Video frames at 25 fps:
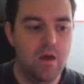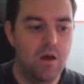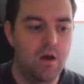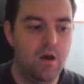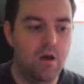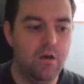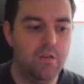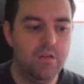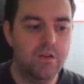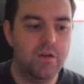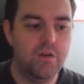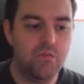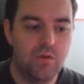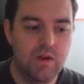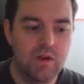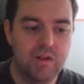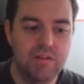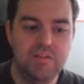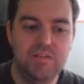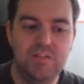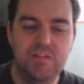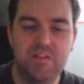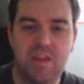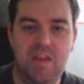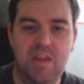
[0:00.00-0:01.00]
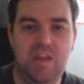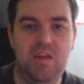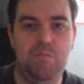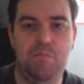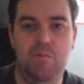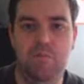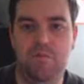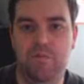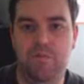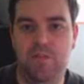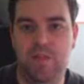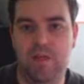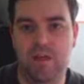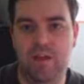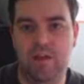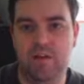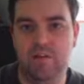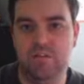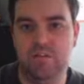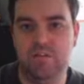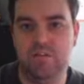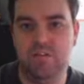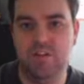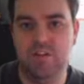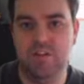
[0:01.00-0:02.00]
On the grand scheme of
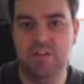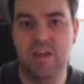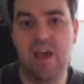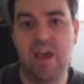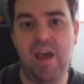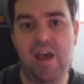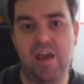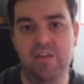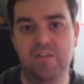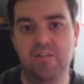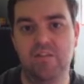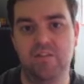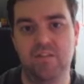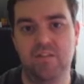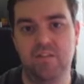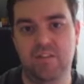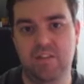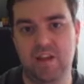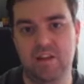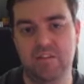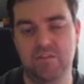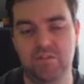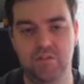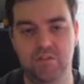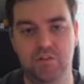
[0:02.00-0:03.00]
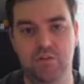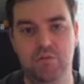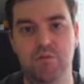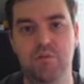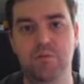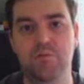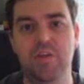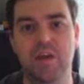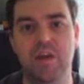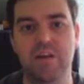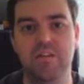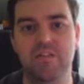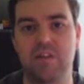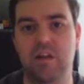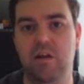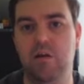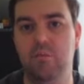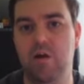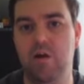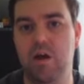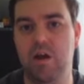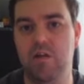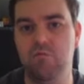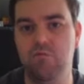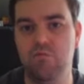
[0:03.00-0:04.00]
things, yes, that's two updates now
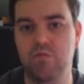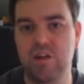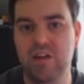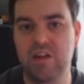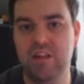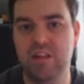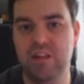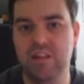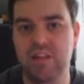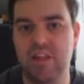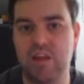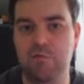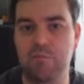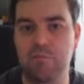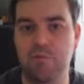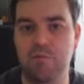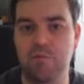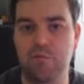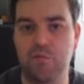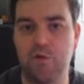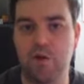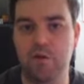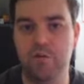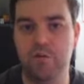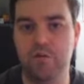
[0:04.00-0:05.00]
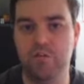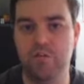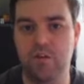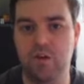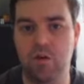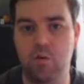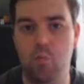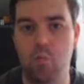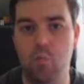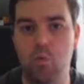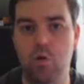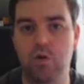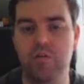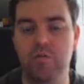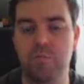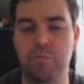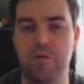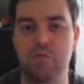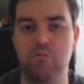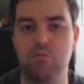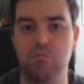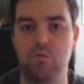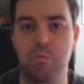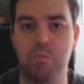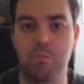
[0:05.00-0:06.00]
where really they've been focusing on what's
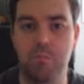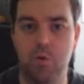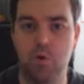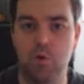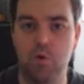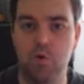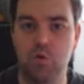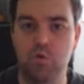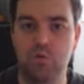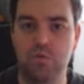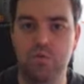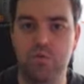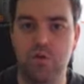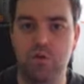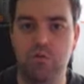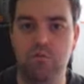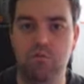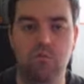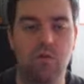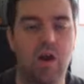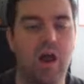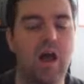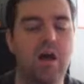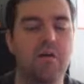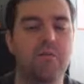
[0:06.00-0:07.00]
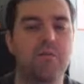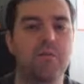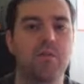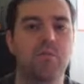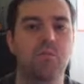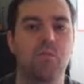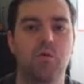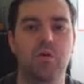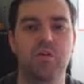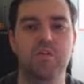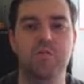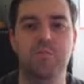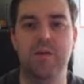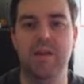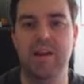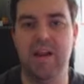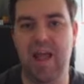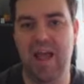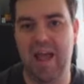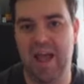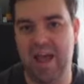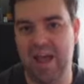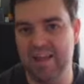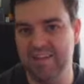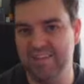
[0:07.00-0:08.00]
been removed rather than what's been
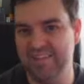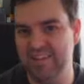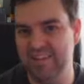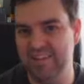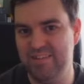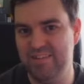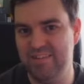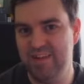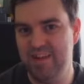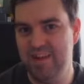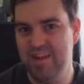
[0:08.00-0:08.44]
added.